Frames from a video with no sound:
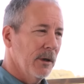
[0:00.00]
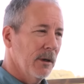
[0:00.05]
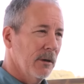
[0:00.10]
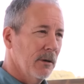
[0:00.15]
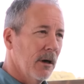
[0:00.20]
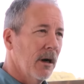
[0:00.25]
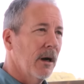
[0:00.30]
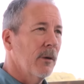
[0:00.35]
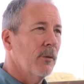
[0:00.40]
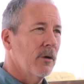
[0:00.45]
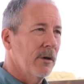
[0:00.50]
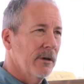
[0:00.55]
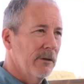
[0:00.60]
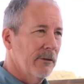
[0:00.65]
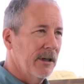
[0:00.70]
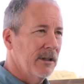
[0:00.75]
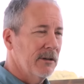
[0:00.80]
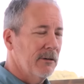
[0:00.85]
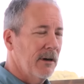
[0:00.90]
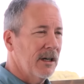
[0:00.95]
we go, all right, we're in the
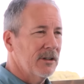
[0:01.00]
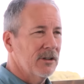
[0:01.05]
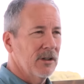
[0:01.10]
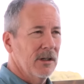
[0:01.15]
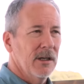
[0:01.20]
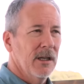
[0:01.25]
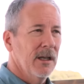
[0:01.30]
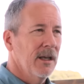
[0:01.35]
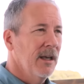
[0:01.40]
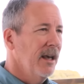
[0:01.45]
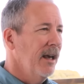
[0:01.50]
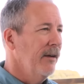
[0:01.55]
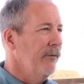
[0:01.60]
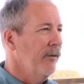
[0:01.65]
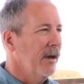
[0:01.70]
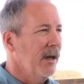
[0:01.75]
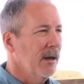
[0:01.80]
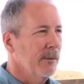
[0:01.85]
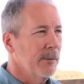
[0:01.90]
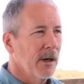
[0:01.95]
right direction. If
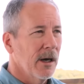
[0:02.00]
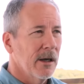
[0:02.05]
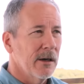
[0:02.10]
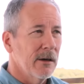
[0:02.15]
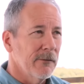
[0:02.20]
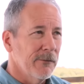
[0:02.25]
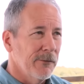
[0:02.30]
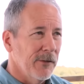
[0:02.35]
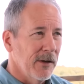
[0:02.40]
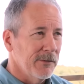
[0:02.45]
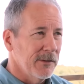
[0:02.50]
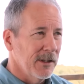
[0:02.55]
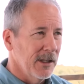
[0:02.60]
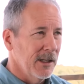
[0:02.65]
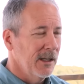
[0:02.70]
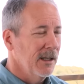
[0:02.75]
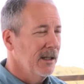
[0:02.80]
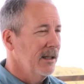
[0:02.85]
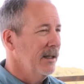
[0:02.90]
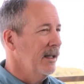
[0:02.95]
we get them to
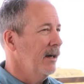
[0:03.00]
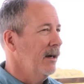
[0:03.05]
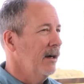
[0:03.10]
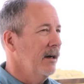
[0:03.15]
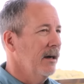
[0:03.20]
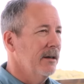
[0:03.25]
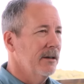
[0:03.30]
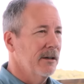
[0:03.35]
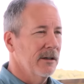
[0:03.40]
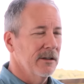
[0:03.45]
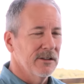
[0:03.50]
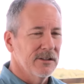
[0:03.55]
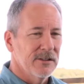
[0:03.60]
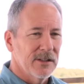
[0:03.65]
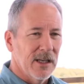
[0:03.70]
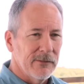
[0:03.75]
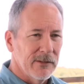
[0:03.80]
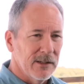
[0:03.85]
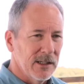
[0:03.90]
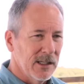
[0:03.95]
150, then
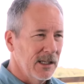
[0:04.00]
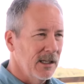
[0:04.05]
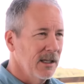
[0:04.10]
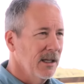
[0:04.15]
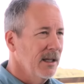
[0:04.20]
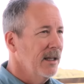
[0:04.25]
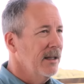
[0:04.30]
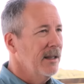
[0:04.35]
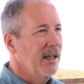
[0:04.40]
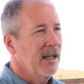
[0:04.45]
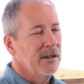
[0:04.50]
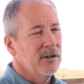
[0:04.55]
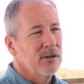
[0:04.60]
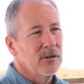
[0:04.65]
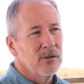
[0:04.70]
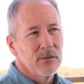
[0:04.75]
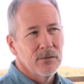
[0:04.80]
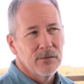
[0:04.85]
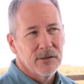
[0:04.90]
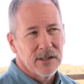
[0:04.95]
170, then
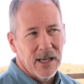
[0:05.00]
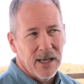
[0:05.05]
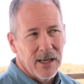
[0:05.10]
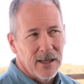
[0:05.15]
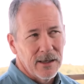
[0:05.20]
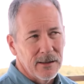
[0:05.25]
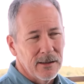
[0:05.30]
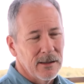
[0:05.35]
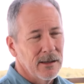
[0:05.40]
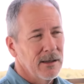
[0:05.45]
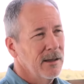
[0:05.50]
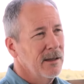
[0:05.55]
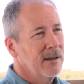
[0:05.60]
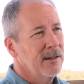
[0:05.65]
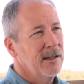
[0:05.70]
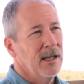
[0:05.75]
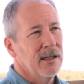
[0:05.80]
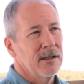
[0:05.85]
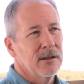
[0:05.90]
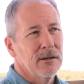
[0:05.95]
210,
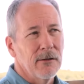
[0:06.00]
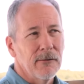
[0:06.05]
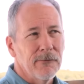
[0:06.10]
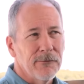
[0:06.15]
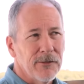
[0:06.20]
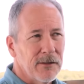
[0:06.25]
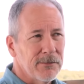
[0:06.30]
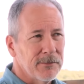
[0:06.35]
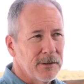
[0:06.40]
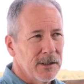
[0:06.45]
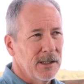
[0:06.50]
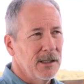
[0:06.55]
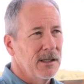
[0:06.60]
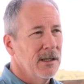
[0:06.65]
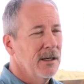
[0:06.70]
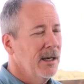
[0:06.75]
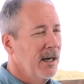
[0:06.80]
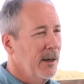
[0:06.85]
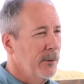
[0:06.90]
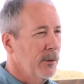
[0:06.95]
then 250,
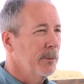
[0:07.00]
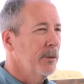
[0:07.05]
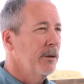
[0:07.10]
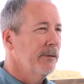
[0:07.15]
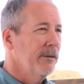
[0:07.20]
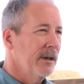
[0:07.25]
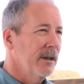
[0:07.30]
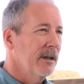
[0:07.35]
and we're moving